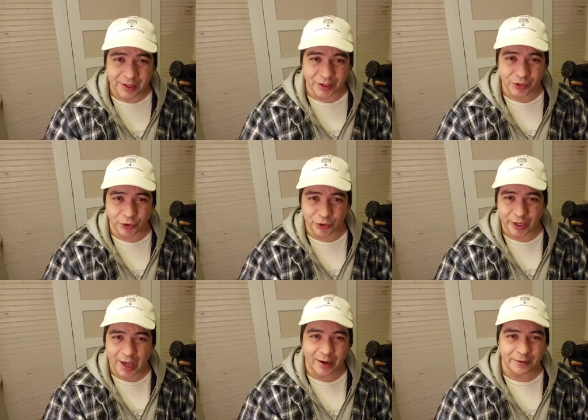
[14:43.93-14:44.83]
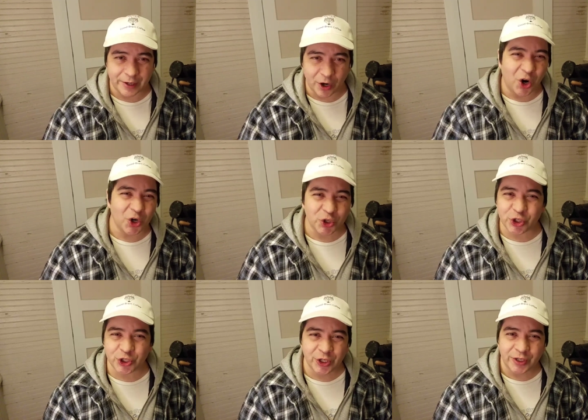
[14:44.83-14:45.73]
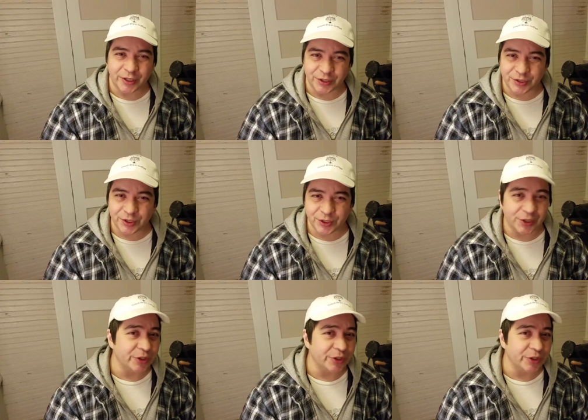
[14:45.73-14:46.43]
it's going to have a harsh acidity.